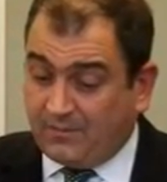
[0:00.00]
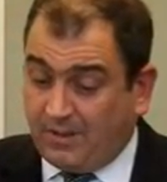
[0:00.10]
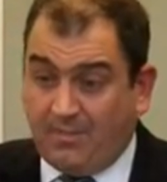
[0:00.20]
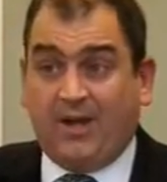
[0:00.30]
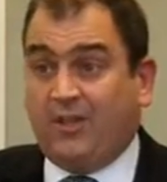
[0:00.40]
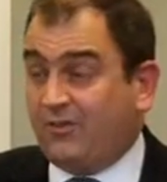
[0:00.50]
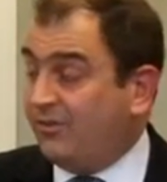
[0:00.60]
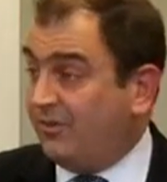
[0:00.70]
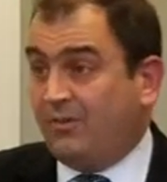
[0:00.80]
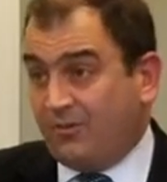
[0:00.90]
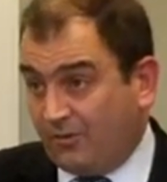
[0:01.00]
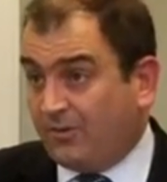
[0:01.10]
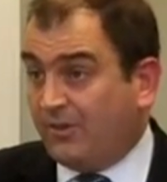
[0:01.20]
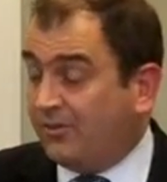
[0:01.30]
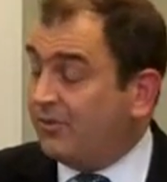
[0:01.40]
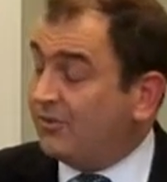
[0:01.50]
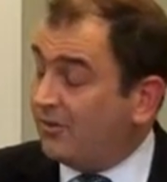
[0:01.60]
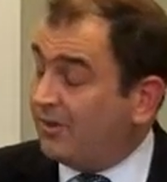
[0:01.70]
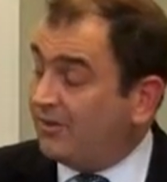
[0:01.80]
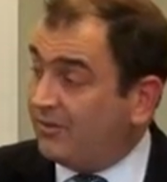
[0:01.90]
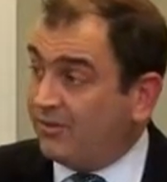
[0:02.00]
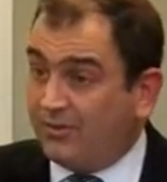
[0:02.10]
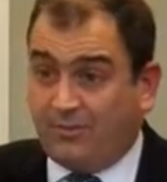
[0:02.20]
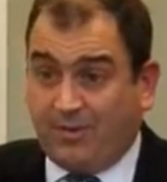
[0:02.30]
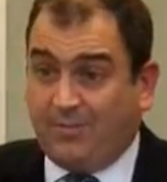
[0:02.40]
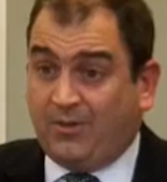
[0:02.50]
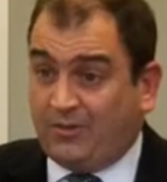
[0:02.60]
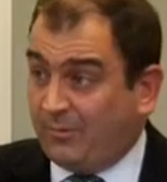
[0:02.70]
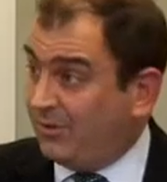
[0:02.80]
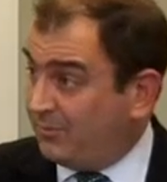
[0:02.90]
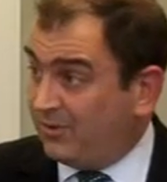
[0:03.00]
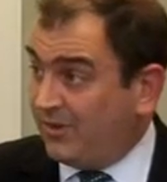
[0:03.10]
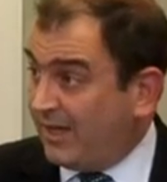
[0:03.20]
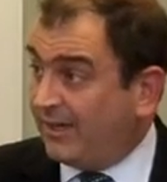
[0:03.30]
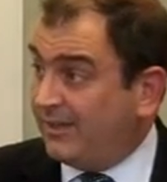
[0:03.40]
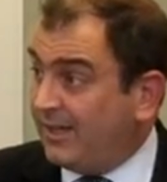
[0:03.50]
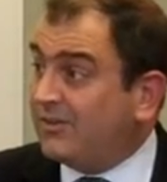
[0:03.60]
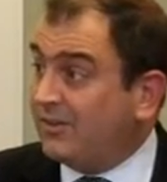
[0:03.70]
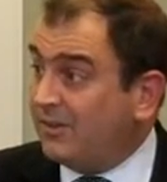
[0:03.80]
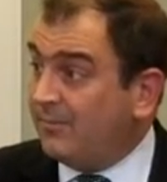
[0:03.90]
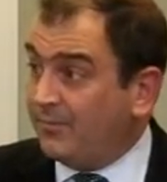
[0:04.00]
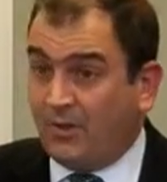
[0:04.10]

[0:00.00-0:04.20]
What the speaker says: In many instances, or at least in certain instances, it may be as simple as mistaken identity.